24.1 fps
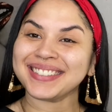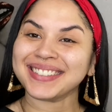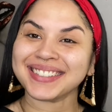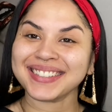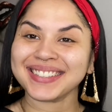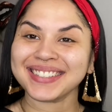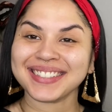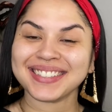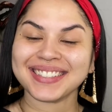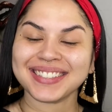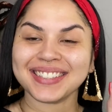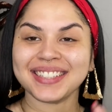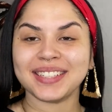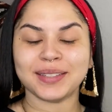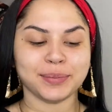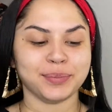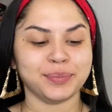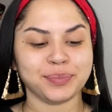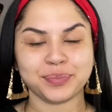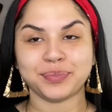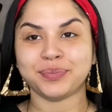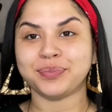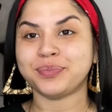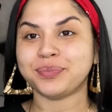So to
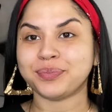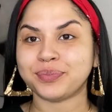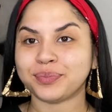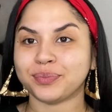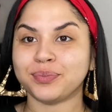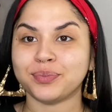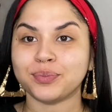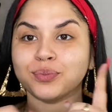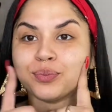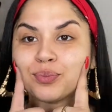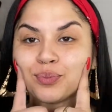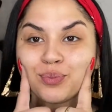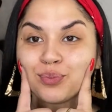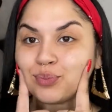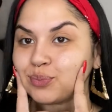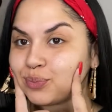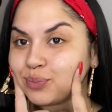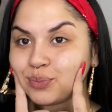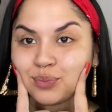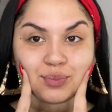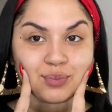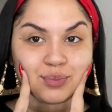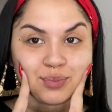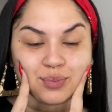begin, we're going
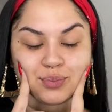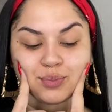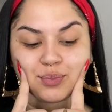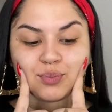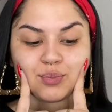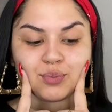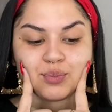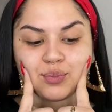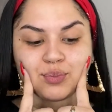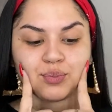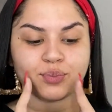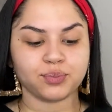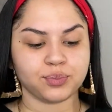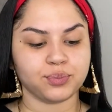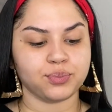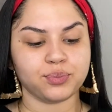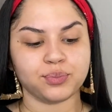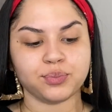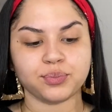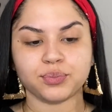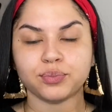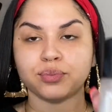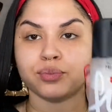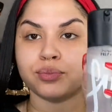to prep the
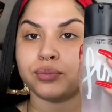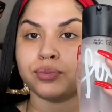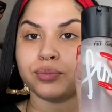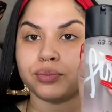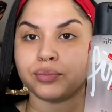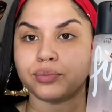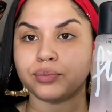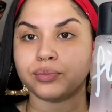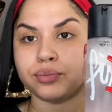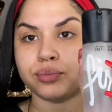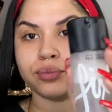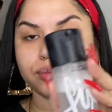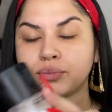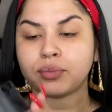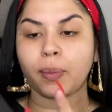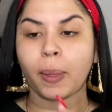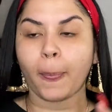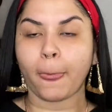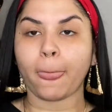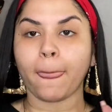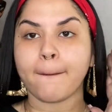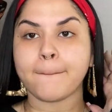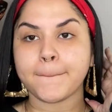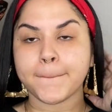skin with some
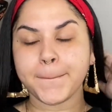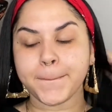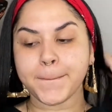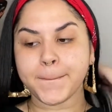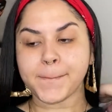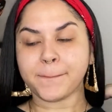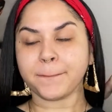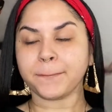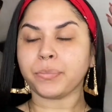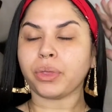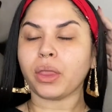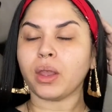Fix Plus setting